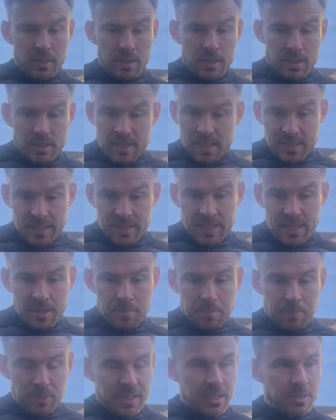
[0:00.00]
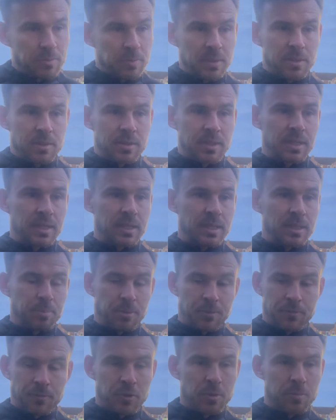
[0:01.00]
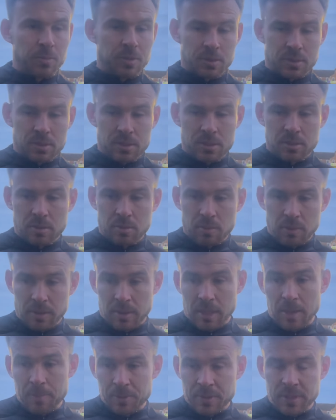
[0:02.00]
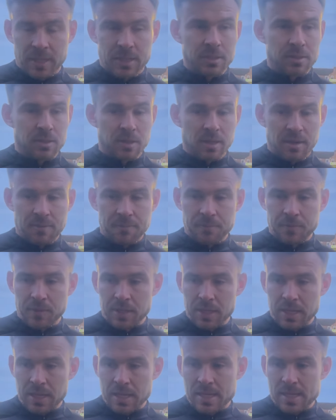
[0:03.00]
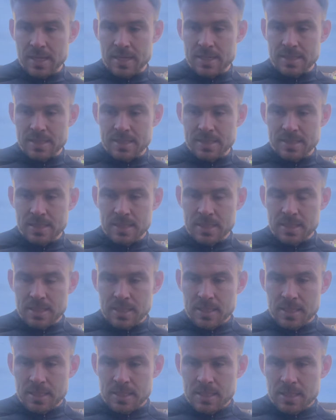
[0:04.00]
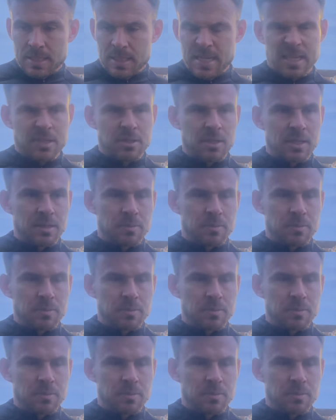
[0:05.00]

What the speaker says: Saturday again, pleased with the performance, well, application and effort, and yeah,